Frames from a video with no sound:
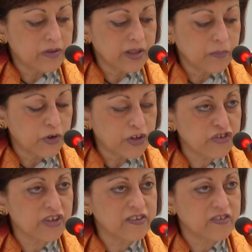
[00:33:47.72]
the
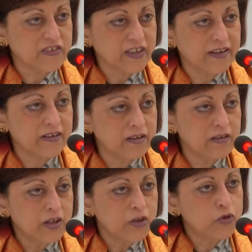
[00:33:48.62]
Mauritians decided
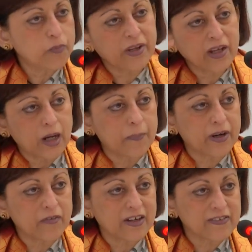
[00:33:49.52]
to bring
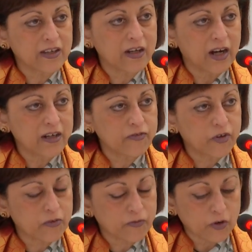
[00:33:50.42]
Aapravasi Ghat
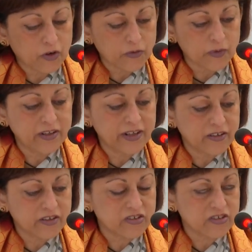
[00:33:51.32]
for, for World
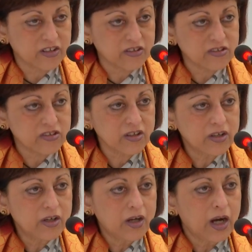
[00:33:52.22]
Heritage status.
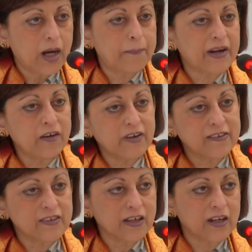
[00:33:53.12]

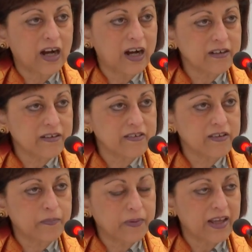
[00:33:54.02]
Aapravasi Ghat is
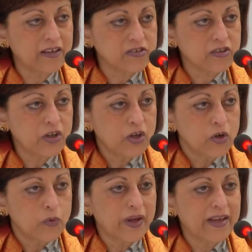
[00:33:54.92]
the place
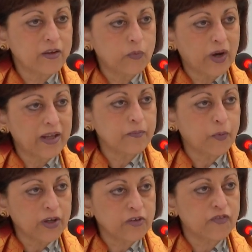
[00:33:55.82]
where the
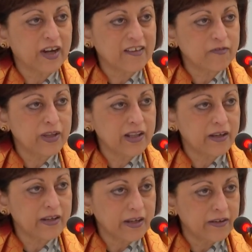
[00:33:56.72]
1.5
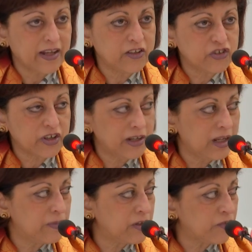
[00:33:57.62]
million indentured
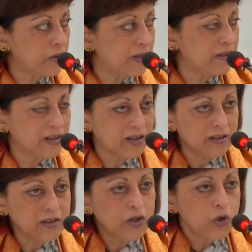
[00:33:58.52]
labor from India
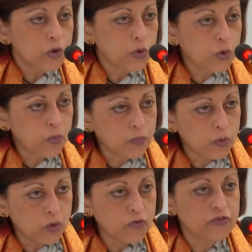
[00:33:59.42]
who
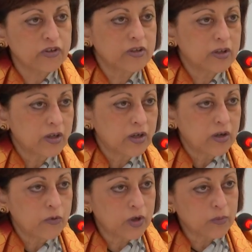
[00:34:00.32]
moved,
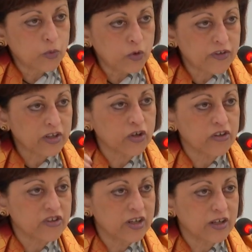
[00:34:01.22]
who were moved
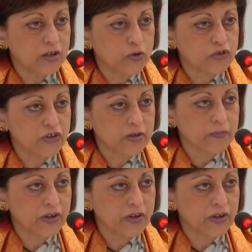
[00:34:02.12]
across the Indian Ocean